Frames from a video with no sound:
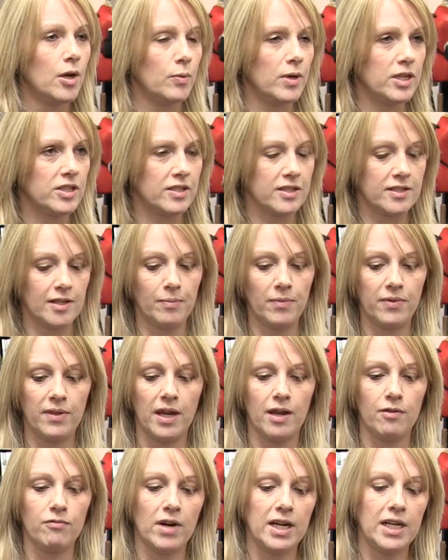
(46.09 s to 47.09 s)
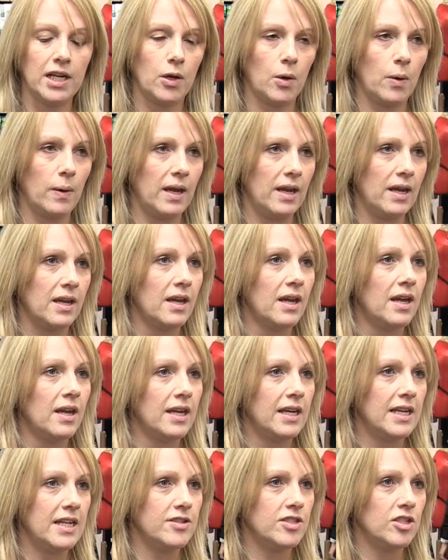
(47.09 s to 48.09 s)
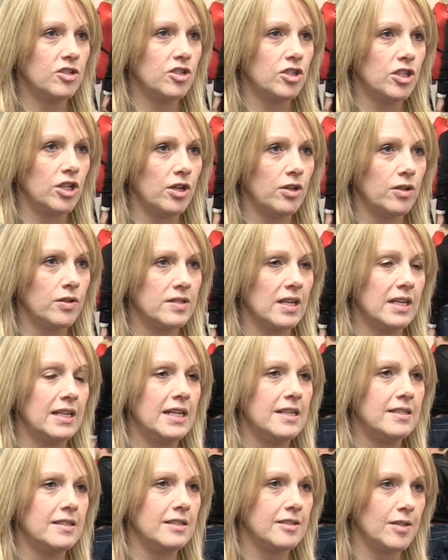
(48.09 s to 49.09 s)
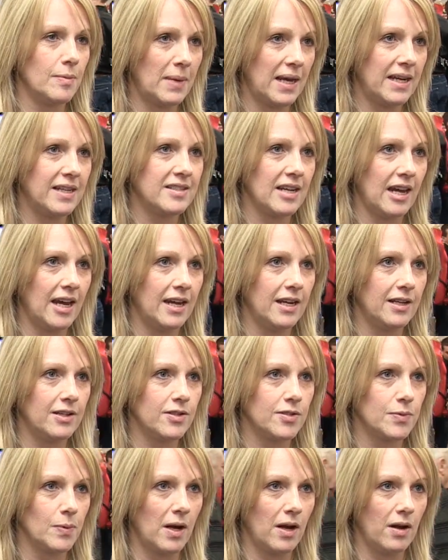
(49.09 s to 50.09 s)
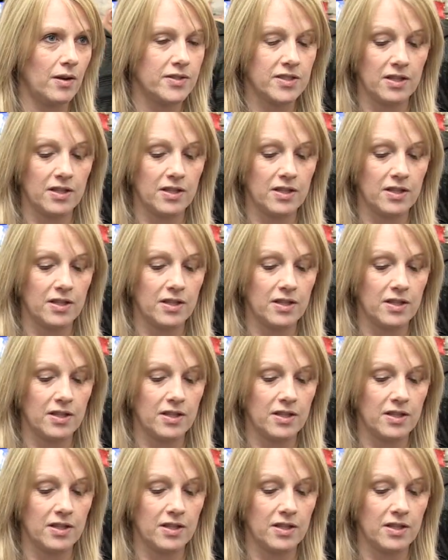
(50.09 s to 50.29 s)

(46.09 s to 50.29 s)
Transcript: which is something really quick, easy to use, and easy to maintain as well.